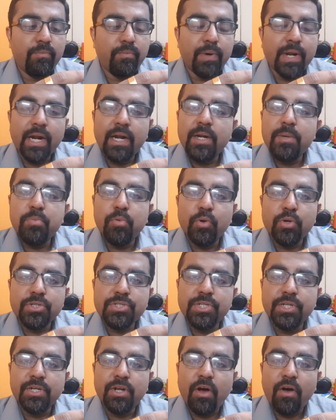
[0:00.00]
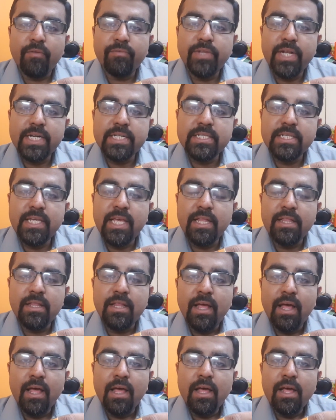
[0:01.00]
front portion of that
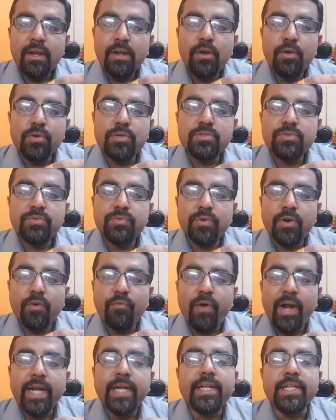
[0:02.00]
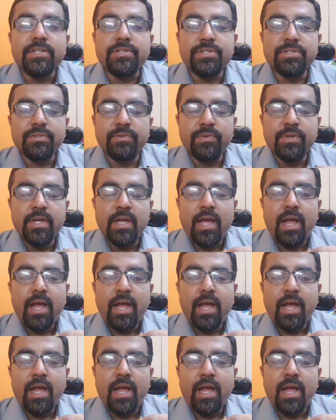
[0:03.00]
skin looks whitish,